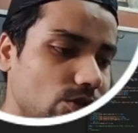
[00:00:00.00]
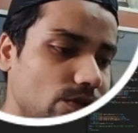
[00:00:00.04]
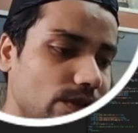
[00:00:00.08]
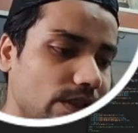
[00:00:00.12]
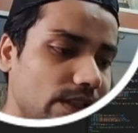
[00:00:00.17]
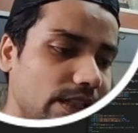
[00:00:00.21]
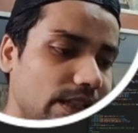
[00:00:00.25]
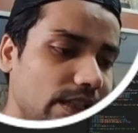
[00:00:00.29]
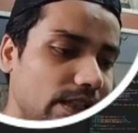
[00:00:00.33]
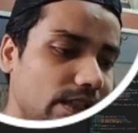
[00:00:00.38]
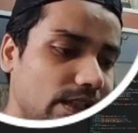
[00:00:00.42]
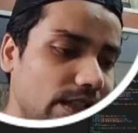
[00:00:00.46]

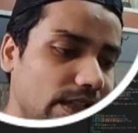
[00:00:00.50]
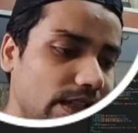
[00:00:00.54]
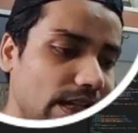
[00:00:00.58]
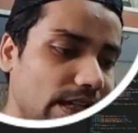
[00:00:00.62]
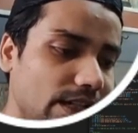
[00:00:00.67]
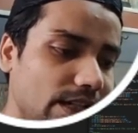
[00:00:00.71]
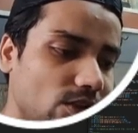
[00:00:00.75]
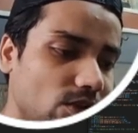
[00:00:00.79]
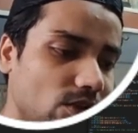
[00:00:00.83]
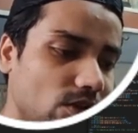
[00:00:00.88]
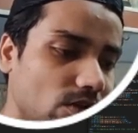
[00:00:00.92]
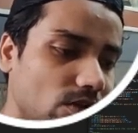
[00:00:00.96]
will
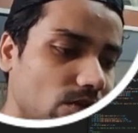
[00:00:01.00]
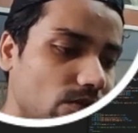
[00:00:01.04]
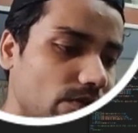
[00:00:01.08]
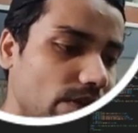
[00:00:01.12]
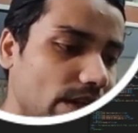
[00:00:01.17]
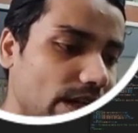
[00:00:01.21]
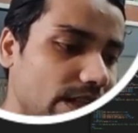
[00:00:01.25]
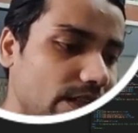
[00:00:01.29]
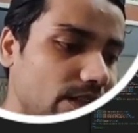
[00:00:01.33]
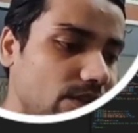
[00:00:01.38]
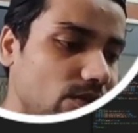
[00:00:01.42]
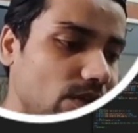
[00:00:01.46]
get your
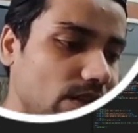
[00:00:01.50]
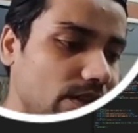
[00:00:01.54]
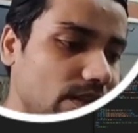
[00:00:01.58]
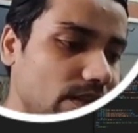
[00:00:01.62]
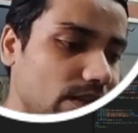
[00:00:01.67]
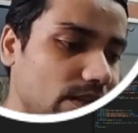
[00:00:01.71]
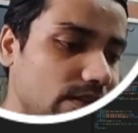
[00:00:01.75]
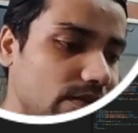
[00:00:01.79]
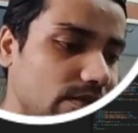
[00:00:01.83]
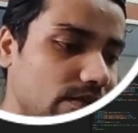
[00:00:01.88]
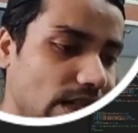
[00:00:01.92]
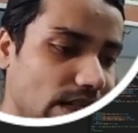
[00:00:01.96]
value under
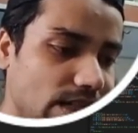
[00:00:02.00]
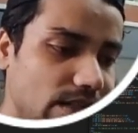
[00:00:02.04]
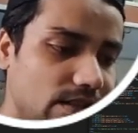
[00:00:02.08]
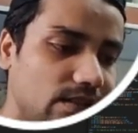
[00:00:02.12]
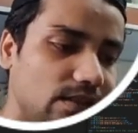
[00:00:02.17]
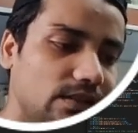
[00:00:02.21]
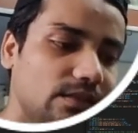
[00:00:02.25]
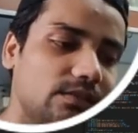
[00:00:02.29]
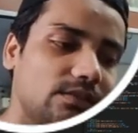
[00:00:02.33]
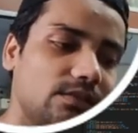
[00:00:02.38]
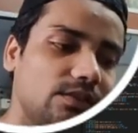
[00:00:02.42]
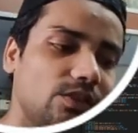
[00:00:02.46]
inside
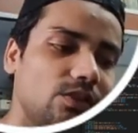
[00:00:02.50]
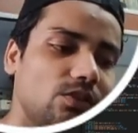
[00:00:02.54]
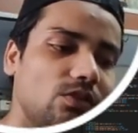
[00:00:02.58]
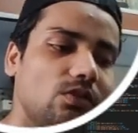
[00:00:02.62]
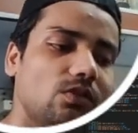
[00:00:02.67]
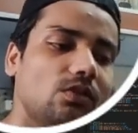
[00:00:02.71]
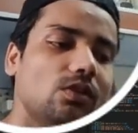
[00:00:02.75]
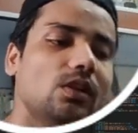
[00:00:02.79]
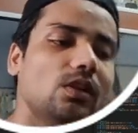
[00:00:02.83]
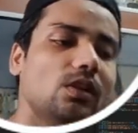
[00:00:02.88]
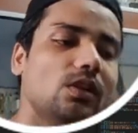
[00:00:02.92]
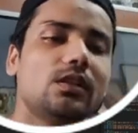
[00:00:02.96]
this, you
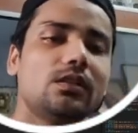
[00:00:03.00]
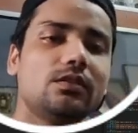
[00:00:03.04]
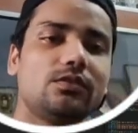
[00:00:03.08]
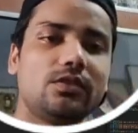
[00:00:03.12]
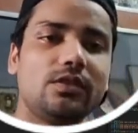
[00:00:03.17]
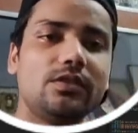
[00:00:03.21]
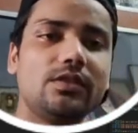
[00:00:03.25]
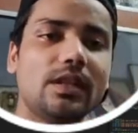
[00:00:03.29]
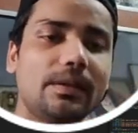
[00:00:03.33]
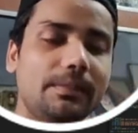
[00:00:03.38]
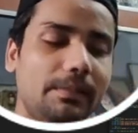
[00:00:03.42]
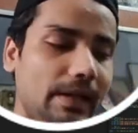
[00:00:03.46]
know,
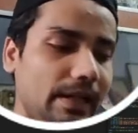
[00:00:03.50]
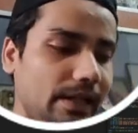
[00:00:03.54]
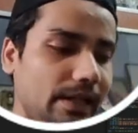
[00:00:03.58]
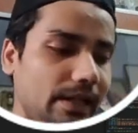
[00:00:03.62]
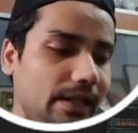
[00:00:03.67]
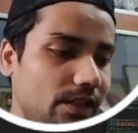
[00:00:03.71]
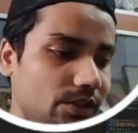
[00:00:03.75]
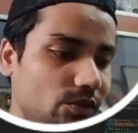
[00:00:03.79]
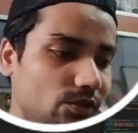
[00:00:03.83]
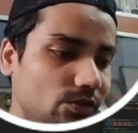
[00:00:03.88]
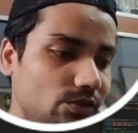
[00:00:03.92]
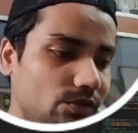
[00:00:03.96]
Jinja
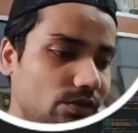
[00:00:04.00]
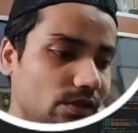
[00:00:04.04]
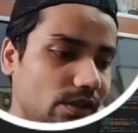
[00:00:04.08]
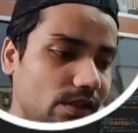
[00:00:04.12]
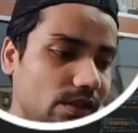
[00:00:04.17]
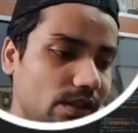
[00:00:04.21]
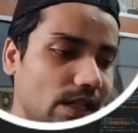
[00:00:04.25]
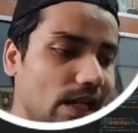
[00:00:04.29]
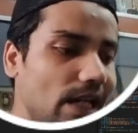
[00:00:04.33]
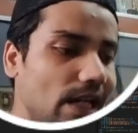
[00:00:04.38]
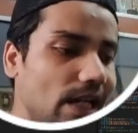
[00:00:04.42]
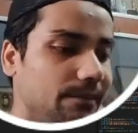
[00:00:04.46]
pattern user
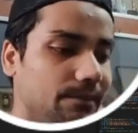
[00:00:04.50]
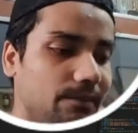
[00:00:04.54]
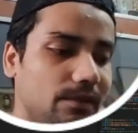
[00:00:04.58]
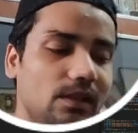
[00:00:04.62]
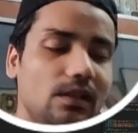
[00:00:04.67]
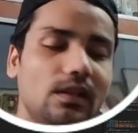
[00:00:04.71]
type.